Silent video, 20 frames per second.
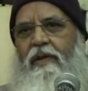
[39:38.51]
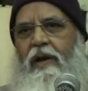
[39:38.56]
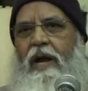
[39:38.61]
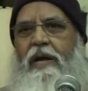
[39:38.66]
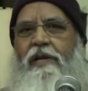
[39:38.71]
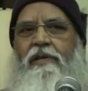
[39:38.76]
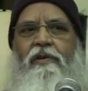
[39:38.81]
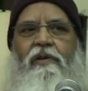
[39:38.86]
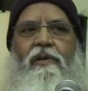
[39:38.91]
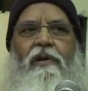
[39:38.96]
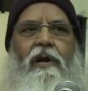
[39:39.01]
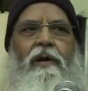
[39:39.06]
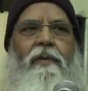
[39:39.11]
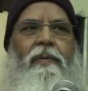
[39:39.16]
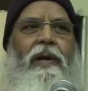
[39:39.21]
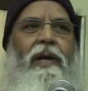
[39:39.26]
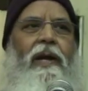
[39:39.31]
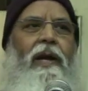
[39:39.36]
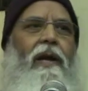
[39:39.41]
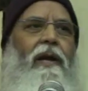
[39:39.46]
I should not
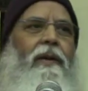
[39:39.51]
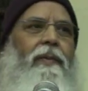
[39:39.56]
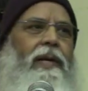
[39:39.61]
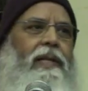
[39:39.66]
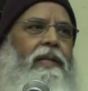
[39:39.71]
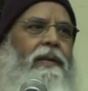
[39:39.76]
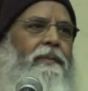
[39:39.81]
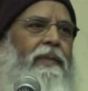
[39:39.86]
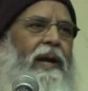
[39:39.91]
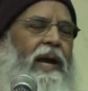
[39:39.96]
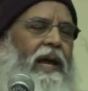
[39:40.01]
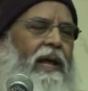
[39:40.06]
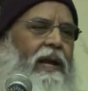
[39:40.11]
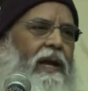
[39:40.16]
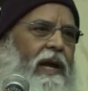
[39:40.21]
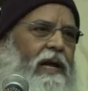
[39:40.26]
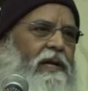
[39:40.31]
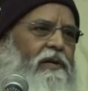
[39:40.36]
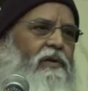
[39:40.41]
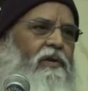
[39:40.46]
be killed by the
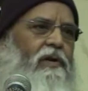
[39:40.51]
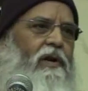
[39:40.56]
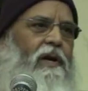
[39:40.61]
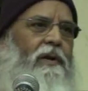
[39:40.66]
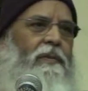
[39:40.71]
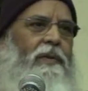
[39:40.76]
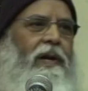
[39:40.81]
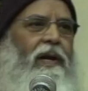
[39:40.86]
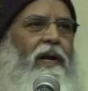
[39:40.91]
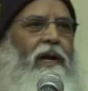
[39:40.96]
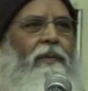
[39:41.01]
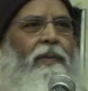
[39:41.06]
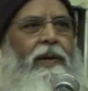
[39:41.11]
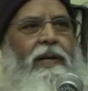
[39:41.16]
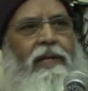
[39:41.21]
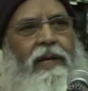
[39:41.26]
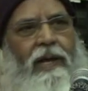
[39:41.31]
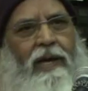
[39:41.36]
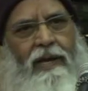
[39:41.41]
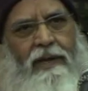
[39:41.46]
man. I should not be killed
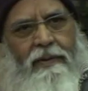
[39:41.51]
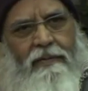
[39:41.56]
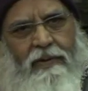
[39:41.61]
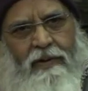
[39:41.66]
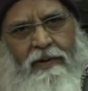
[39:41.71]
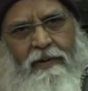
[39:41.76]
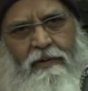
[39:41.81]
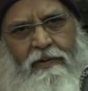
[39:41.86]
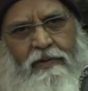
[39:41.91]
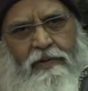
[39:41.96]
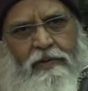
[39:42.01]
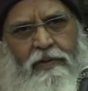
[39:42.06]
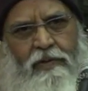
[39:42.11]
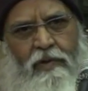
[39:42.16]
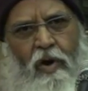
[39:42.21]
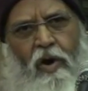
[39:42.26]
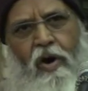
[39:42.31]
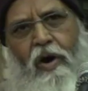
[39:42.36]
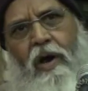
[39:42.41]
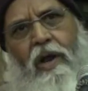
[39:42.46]
by the animal.
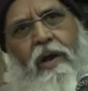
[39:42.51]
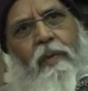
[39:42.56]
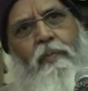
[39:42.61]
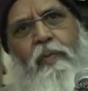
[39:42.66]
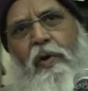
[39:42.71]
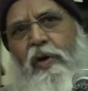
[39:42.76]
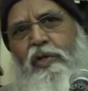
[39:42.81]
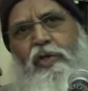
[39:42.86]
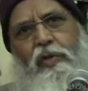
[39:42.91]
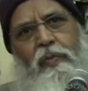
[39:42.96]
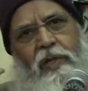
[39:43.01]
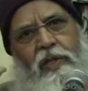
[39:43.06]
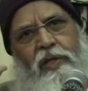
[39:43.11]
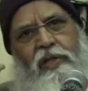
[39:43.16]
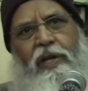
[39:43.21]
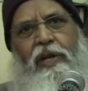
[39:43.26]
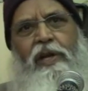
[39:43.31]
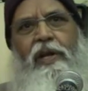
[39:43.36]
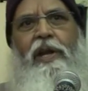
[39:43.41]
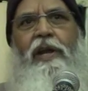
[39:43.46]
All possible
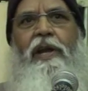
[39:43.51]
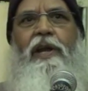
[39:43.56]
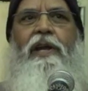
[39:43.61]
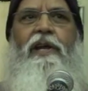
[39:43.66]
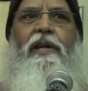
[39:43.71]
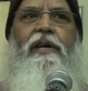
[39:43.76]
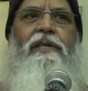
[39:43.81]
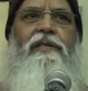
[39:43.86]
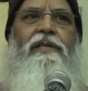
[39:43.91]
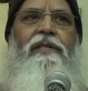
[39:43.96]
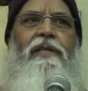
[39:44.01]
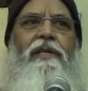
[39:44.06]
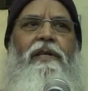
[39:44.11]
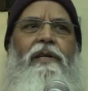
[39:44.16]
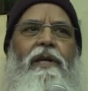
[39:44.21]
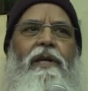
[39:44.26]
thinking he does.